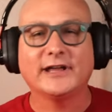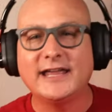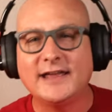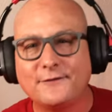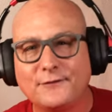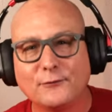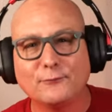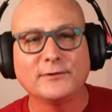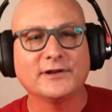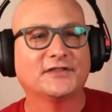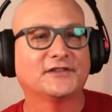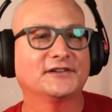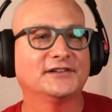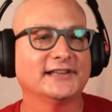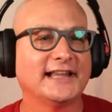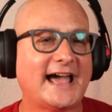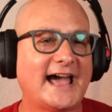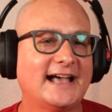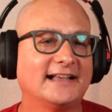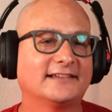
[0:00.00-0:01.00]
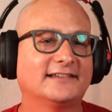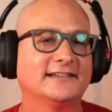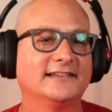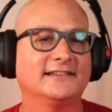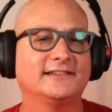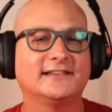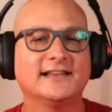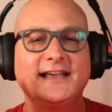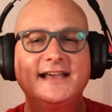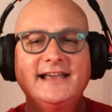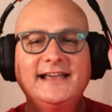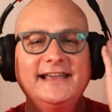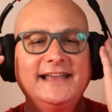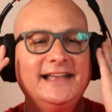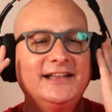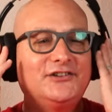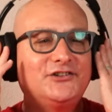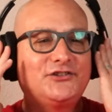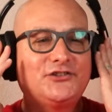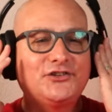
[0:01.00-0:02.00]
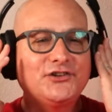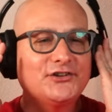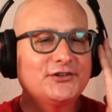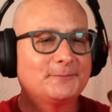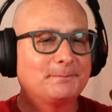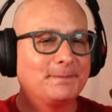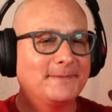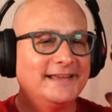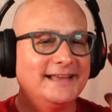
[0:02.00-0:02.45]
Even with glasses, it's just